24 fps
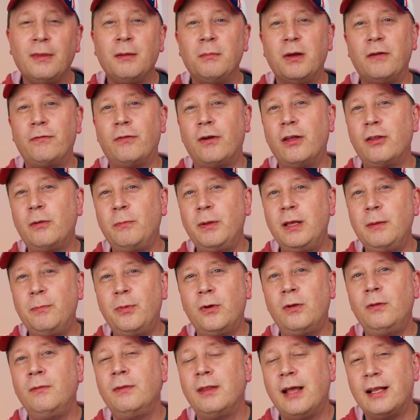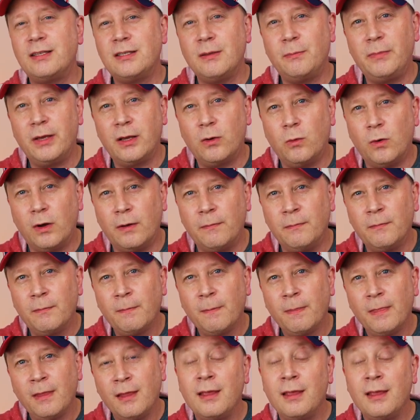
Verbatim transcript: But for other people, that's a big one.